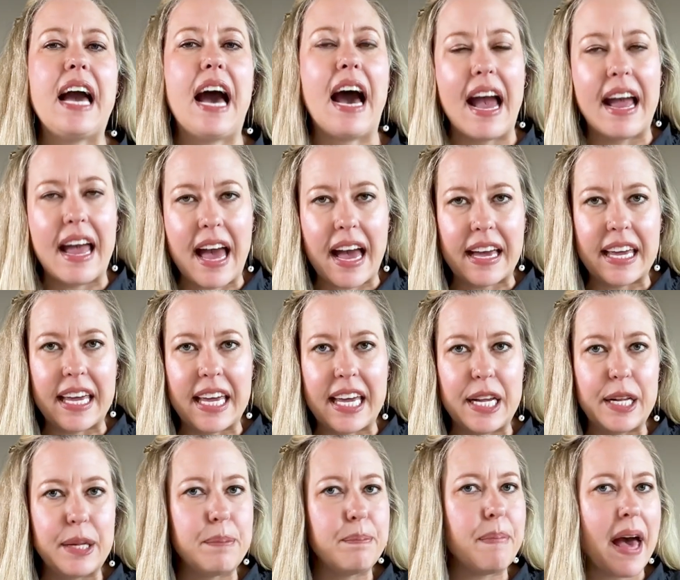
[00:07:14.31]

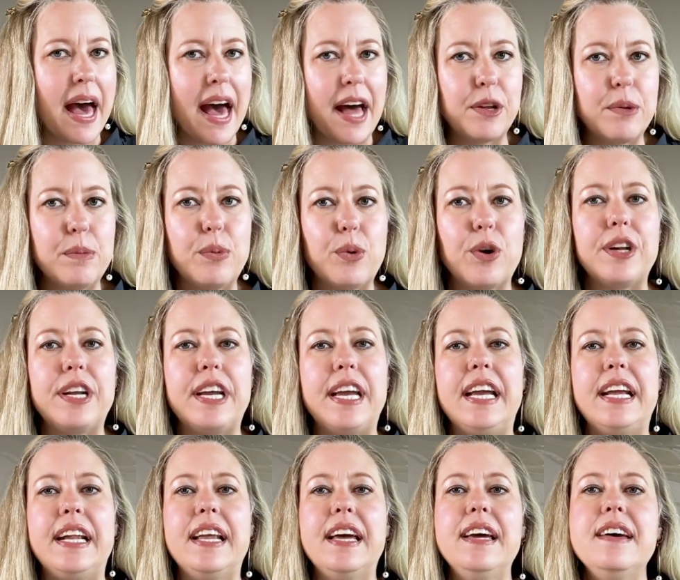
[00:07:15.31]
kayaking,
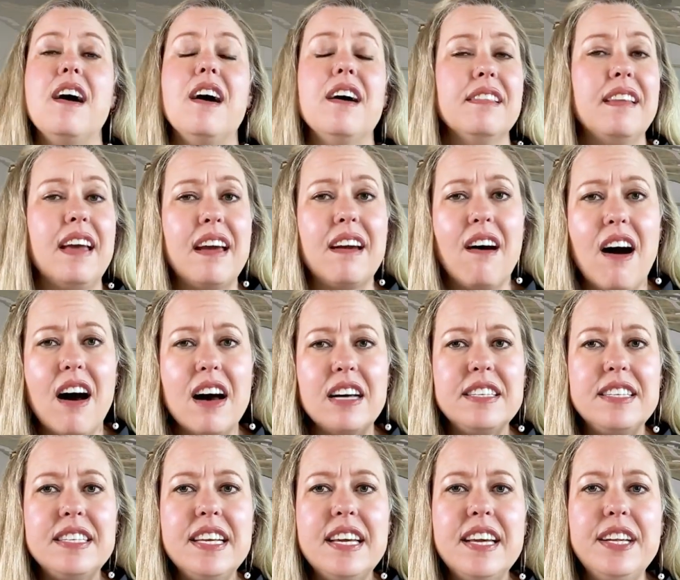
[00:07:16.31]
paddleboarding on Lake
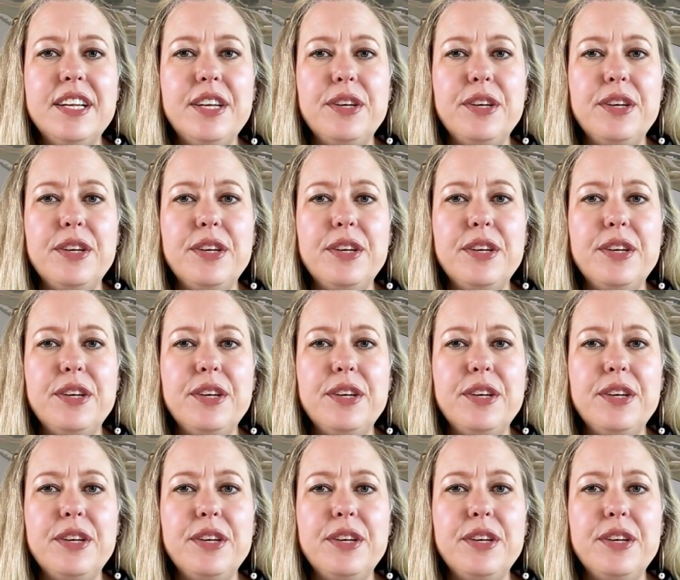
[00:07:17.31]
Austin,